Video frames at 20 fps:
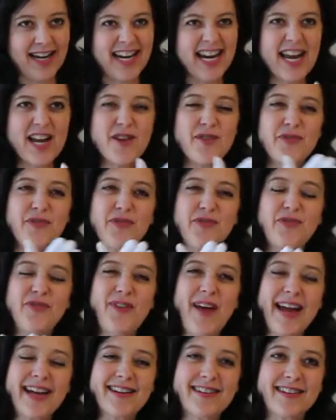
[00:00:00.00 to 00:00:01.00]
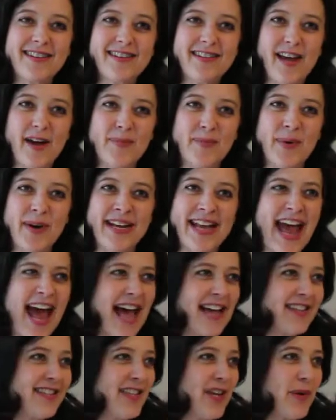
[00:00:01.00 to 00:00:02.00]
can affect someone
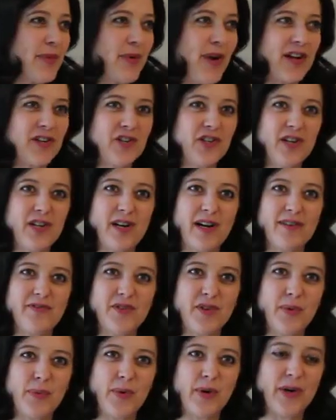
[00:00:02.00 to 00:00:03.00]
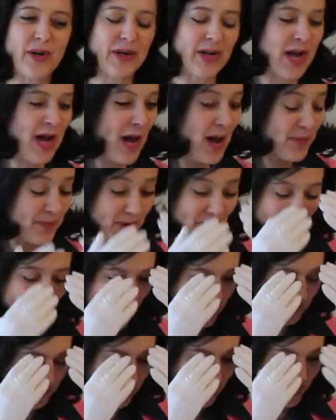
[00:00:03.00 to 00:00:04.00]
as they're rushing off to work,
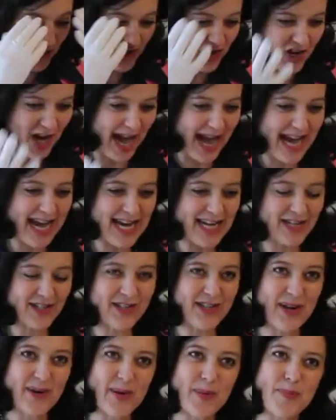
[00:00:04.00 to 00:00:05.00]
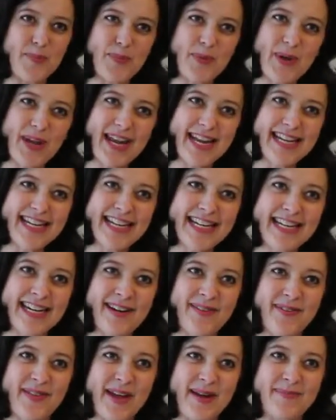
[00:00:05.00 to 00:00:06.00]
perhaps change their opinion
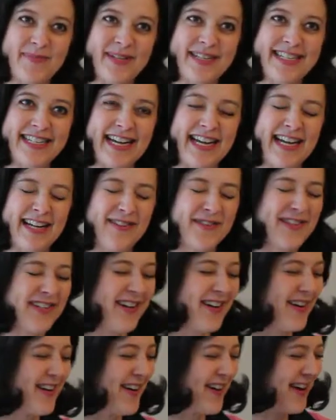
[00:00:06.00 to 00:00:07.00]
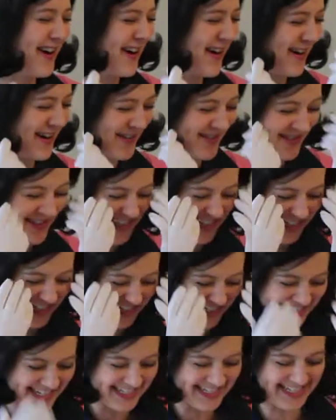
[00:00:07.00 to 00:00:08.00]
of themselves. Oh,
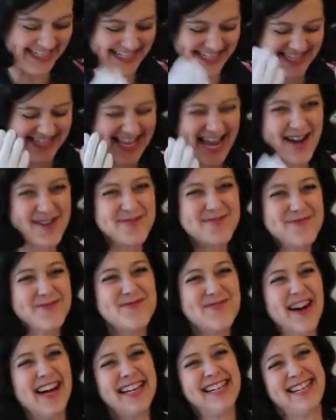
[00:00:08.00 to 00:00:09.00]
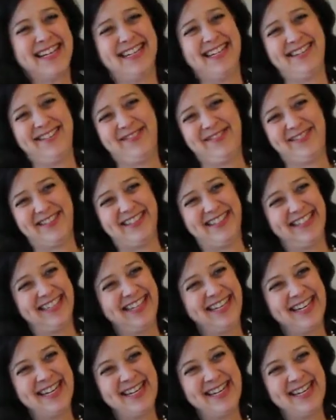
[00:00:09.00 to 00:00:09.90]
isn't that wonderful?